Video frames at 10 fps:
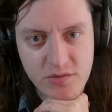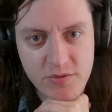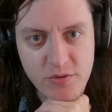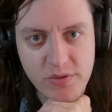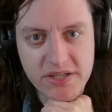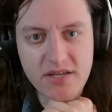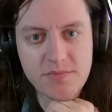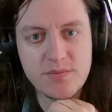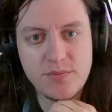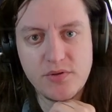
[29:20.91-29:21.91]
Obi-Wan can't
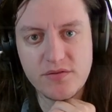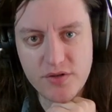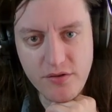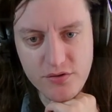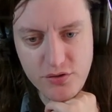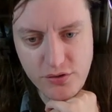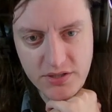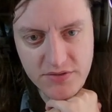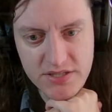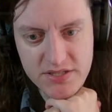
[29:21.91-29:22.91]
be deployed for another turn,
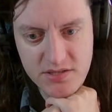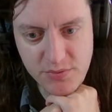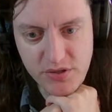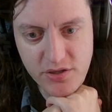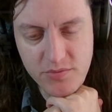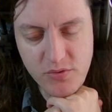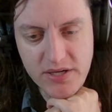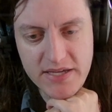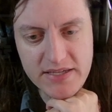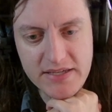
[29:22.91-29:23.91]
and if he does deploy
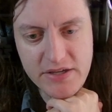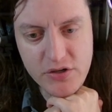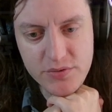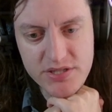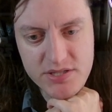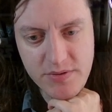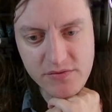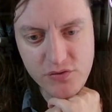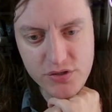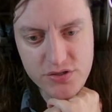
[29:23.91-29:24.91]
Obi-Wan, I can counter with the
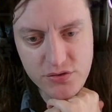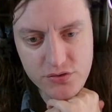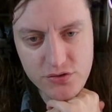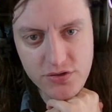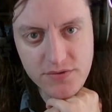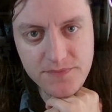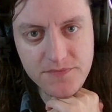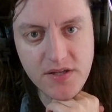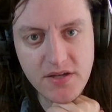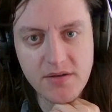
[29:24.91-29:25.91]
Spec Force Soldier.
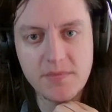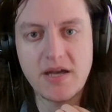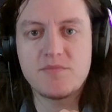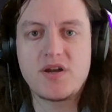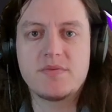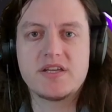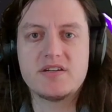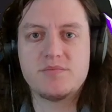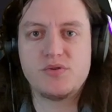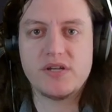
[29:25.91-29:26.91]
I'm probably going
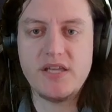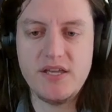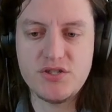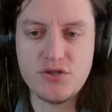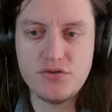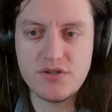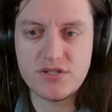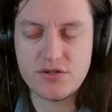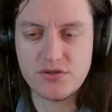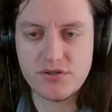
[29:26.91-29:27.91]
to deploy K2
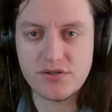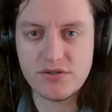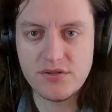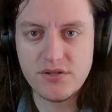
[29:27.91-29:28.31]
this turn.